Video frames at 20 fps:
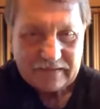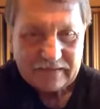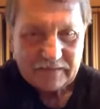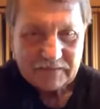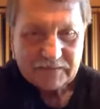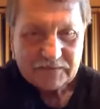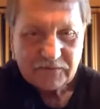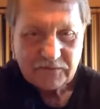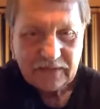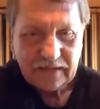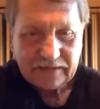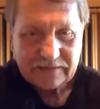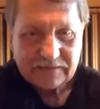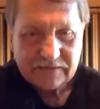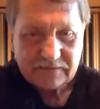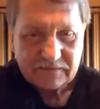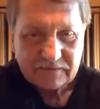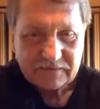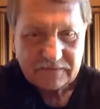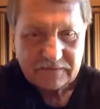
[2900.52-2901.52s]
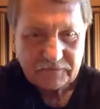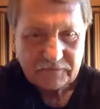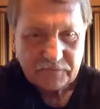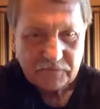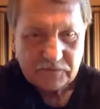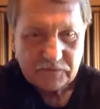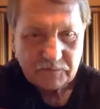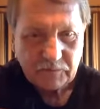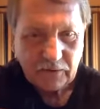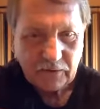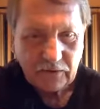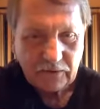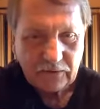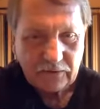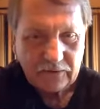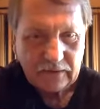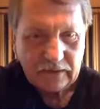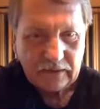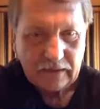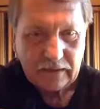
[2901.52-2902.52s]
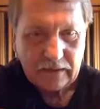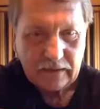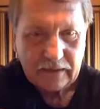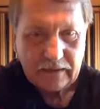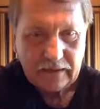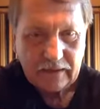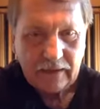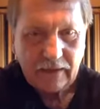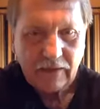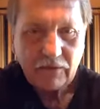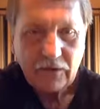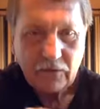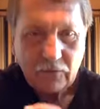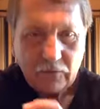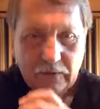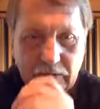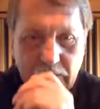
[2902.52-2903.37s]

So that's the first part. Now, when